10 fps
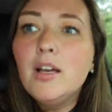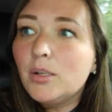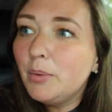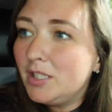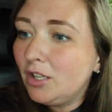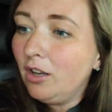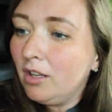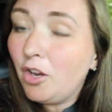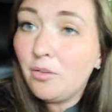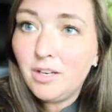So we're
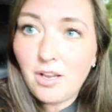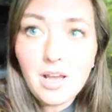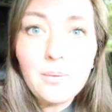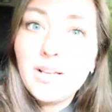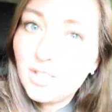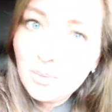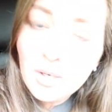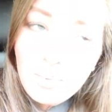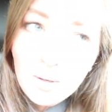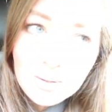still currently on our way to
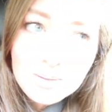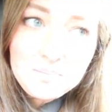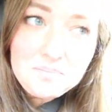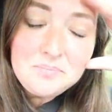Ullapool.